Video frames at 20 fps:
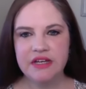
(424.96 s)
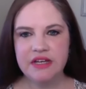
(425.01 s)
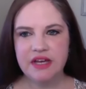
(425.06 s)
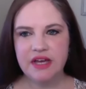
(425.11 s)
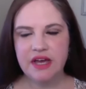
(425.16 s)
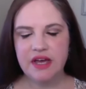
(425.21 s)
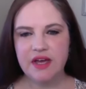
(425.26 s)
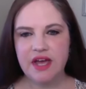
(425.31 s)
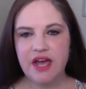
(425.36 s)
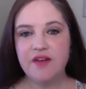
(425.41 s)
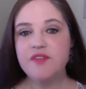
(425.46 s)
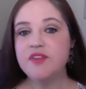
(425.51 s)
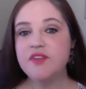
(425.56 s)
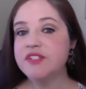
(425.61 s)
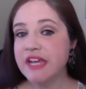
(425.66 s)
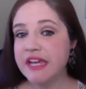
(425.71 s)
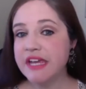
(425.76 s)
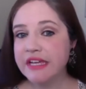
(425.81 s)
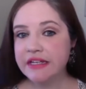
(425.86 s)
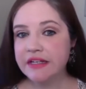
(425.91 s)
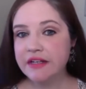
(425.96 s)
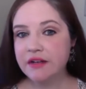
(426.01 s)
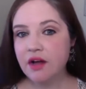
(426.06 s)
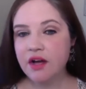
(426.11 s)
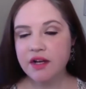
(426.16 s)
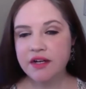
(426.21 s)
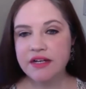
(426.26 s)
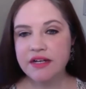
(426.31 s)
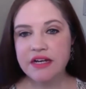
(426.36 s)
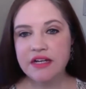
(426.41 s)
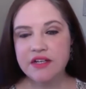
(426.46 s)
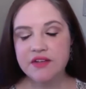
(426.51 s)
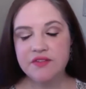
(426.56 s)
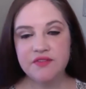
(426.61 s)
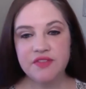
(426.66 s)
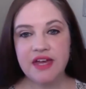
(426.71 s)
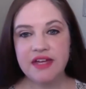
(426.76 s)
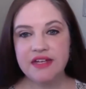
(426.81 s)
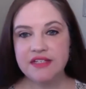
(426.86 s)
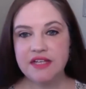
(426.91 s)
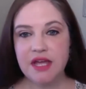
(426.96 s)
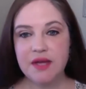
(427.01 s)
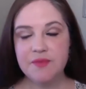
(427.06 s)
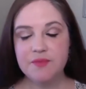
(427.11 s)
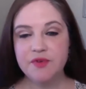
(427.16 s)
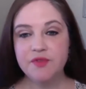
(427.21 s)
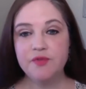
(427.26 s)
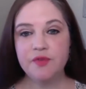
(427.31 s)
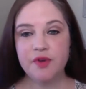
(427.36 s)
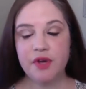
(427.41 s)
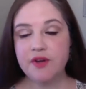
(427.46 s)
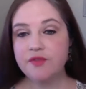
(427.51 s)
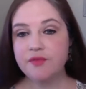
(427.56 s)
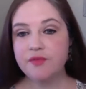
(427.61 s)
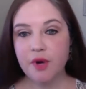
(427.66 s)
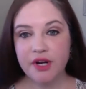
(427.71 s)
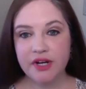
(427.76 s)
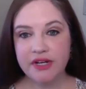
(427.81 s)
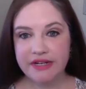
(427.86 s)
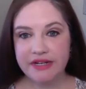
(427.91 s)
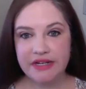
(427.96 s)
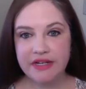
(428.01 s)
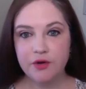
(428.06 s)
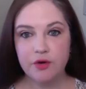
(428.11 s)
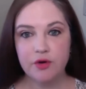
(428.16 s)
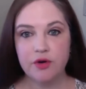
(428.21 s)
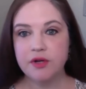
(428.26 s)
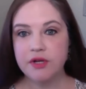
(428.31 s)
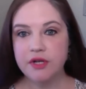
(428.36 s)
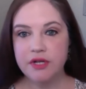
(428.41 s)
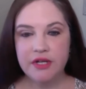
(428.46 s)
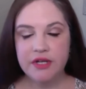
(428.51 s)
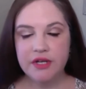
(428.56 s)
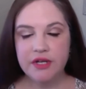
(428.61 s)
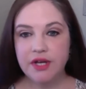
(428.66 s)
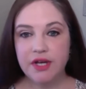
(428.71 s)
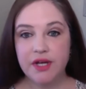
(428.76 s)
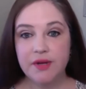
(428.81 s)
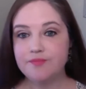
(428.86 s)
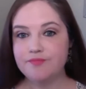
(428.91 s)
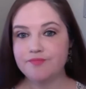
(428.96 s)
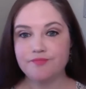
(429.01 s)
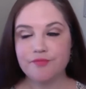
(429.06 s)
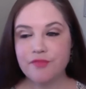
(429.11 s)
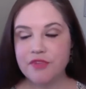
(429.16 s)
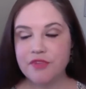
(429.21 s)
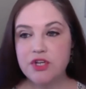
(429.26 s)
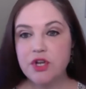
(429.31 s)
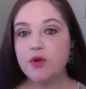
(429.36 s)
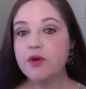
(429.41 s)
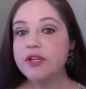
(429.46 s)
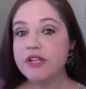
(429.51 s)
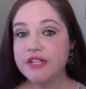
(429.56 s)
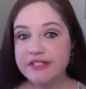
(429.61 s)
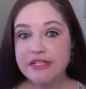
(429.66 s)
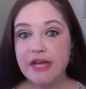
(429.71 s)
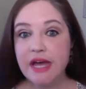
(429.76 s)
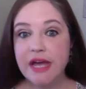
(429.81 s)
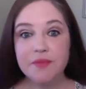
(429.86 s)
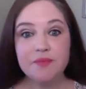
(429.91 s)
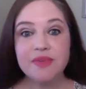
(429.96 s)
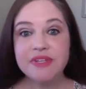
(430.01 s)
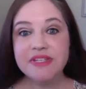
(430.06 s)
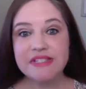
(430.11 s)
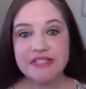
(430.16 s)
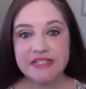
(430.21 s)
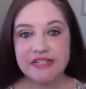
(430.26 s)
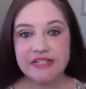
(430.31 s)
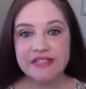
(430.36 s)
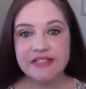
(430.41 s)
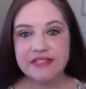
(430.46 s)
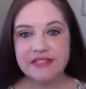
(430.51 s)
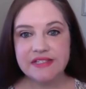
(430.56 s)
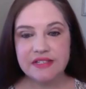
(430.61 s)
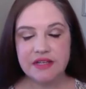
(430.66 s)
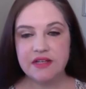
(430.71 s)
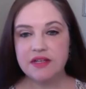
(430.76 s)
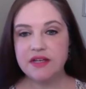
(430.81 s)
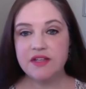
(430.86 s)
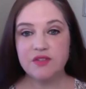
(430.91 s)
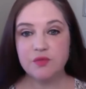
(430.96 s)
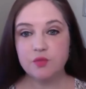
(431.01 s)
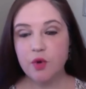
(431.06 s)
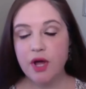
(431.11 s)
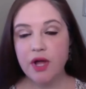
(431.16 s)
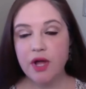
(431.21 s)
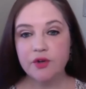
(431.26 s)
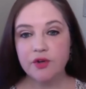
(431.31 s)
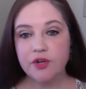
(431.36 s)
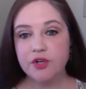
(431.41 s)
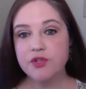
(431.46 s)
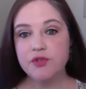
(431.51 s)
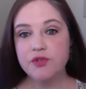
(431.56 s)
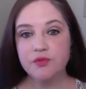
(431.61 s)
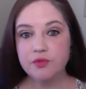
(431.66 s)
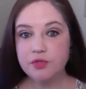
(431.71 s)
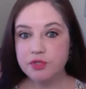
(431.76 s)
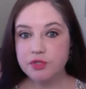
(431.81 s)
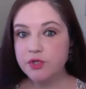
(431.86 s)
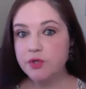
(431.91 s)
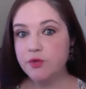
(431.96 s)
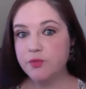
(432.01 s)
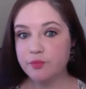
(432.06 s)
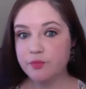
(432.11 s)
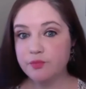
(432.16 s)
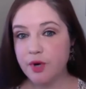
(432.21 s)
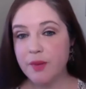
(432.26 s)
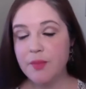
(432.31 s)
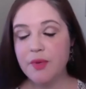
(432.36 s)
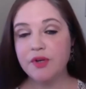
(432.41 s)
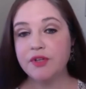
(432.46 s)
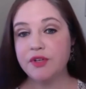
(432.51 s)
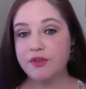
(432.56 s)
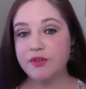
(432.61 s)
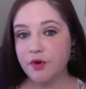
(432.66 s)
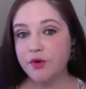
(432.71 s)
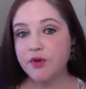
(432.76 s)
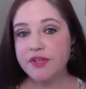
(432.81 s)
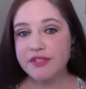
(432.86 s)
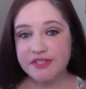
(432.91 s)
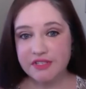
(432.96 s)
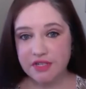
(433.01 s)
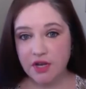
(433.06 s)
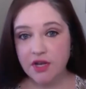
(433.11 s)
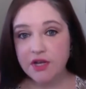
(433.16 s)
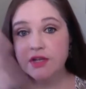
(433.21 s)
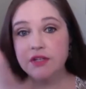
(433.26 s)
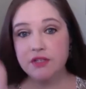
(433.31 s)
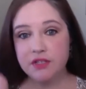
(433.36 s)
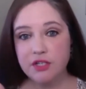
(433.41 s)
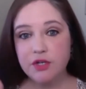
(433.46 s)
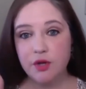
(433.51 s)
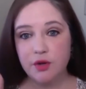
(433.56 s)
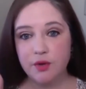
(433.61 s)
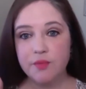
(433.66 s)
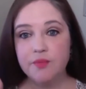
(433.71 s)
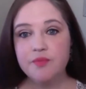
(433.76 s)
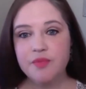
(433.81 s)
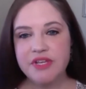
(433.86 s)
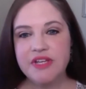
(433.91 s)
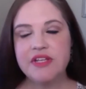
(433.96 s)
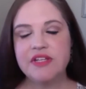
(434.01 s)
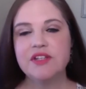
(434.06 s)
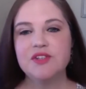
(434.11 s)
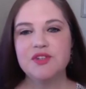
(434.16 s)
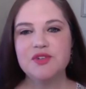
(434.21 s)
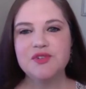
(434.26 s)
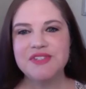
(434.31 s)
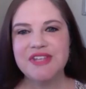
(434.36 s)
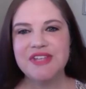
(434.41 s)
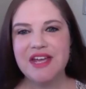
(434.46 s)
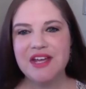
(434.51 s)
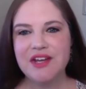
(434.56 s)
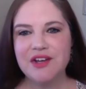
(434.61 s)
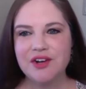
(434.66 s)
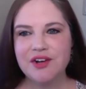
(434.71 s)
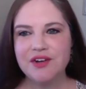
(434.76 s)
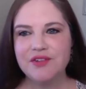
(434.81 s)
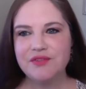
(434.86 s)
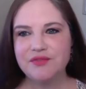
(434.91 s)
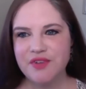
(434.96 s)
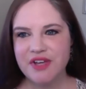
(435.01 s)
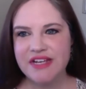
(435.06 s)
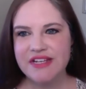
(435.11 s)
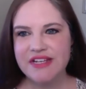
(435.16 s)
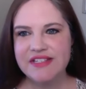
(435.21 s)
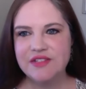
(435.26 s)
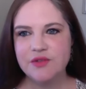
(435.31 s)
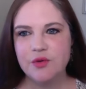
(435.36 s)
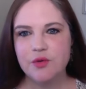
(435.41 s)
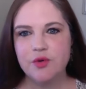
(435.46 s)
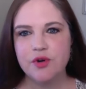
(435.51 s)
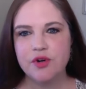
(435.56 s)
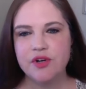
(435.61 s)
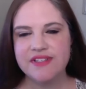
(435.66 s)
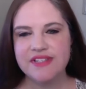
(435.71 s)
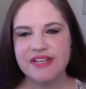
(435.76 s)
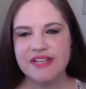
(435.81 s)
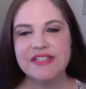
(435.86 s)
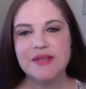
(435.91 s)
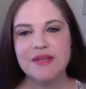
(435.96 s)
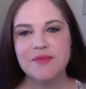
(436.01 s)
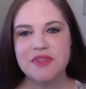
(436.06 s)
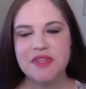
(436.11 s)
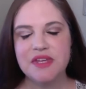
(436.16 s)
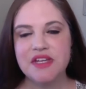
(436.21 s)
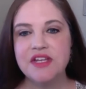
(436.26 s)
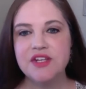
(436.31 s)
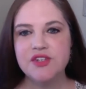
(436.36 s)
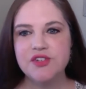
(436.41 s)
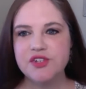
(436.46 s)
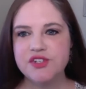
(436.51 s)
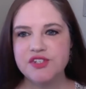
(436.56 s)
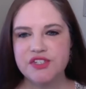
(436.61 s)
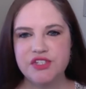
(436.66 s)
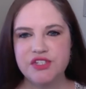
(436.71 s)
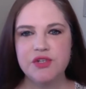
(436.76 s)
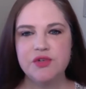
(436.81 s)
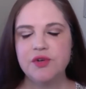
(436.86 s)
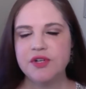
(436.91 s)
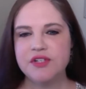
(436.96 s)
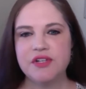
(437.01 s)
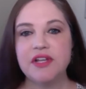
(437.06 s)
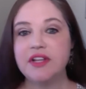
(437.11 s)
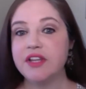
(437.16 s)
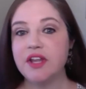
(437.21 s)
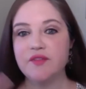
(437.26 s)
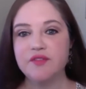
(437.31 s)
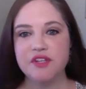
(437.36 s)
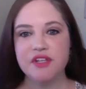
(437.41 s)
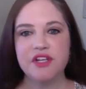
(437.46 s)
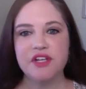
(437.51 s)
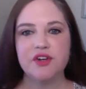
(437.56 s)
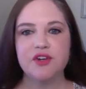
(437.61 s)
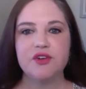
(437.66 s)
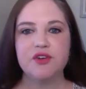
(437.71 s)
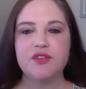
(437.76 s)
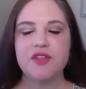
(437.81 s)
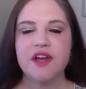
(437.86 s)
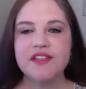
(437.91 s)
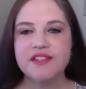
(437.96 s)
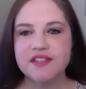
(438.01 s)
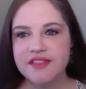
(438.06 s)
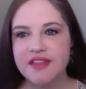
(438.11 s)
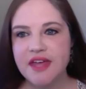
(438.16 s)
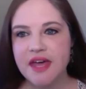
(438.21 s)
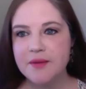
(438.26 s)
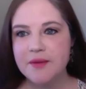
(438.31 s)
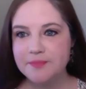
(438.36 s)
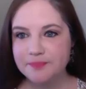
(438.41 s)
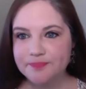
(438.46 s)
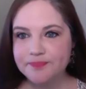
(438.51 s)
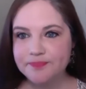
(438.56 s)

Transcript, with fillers: Have you taken on any of that type of marketing or, you know, a side business as well? Or are you primarily focused on, you know, being a news anchor face, or is that something that interests you? I'd love to hear your thoughts on that.